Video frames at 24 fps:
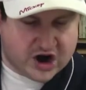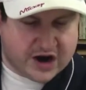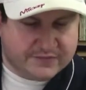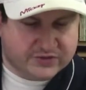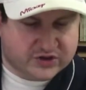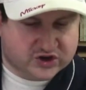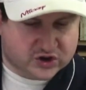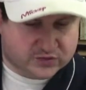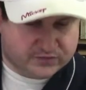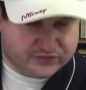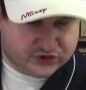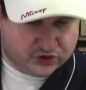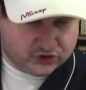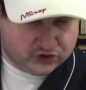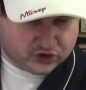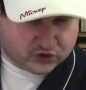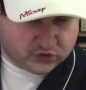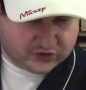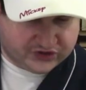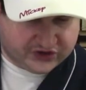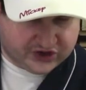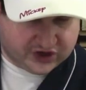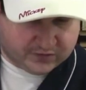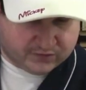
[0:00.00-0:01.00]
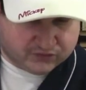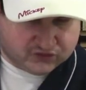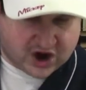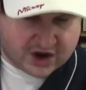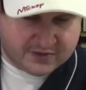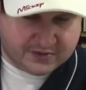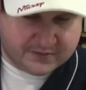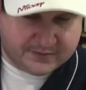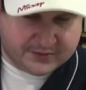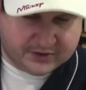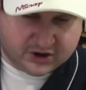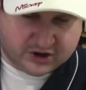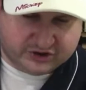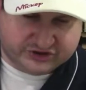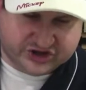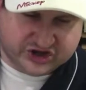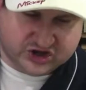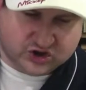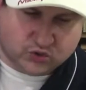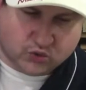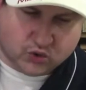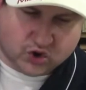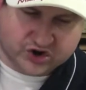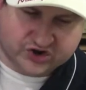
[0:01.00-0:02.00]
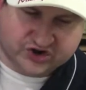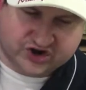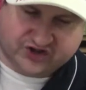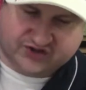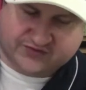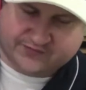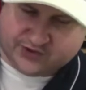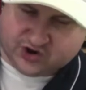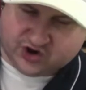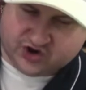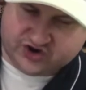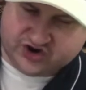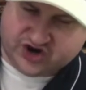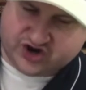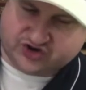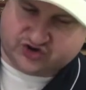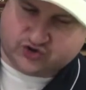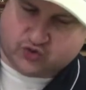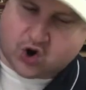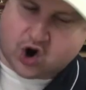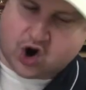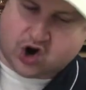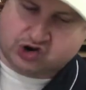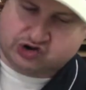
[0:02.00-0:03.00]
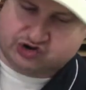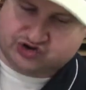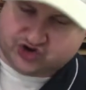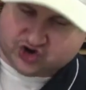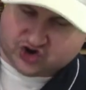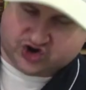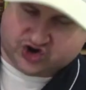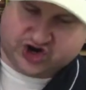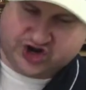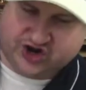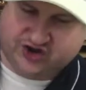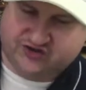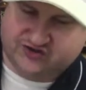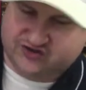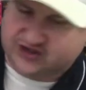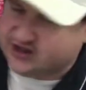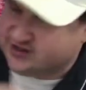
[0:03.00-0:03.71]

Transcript: the computer with the improbability coordinates pertinent to our journey, said